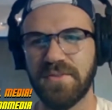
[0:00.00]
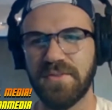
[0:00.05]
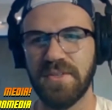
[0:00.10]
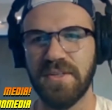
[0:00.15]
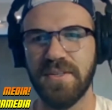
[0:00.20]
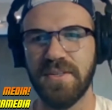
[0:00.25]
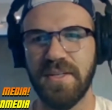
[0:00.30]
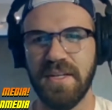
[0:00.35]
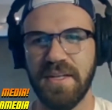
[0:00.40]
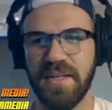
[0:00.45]

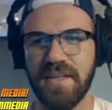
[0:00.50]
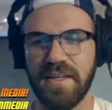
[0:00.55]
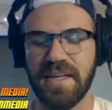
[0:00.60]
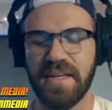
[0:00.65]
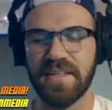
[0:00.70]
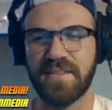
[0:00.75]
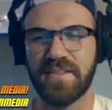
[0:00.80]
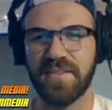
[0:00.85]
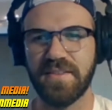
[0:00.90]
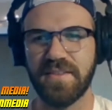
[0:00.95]
So
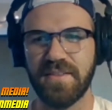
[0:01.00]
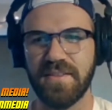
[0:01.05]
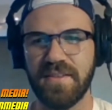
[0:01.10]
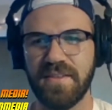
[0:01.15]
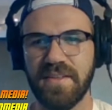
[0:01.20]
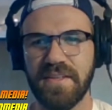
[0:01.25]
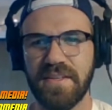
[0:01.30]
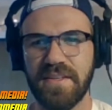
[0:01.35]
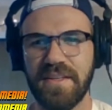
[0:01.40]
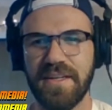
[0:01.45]
it's
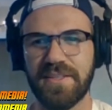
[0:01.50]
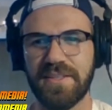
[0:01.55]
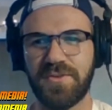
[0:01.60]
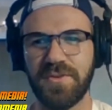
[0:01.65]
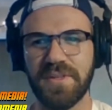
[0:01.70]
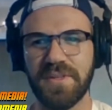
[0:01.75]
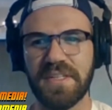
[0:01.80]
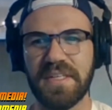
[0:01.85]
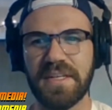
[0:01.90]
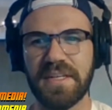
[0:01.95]

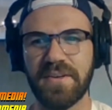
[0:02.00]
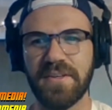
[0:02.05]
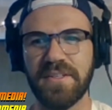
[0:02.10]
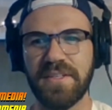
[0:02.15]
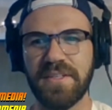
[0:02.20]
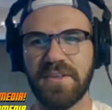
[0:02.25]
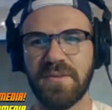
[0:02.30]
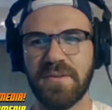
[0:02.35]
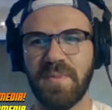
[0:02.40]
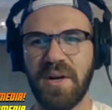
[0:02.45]
really near
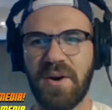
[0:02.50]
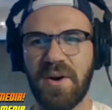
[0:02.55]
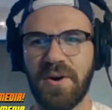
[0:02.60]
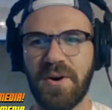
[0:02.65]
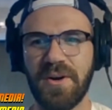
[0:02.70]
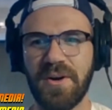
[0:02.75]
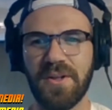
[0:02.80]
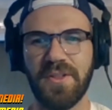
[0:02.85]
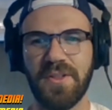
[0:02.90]
and dear to my heart.